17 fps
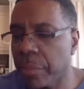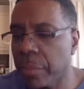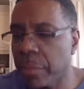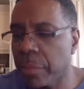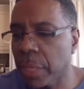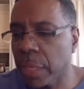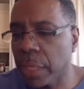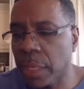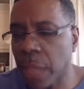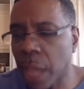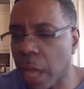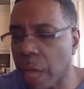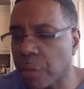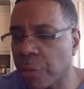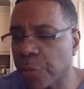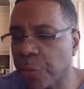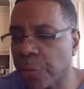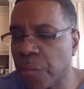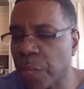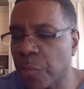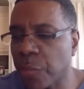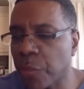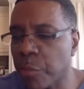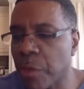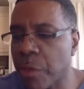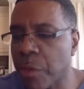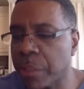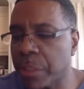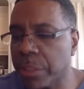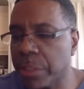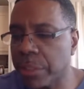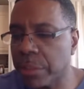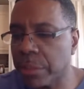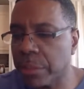that God's faithful
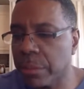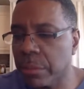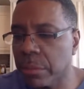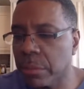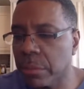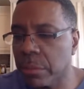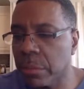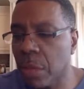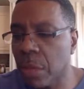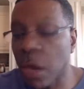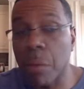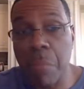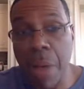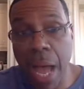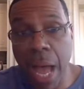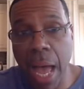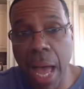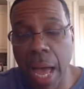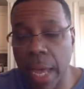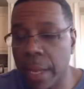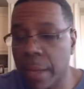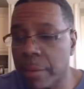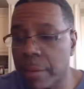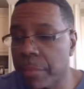promises are mine,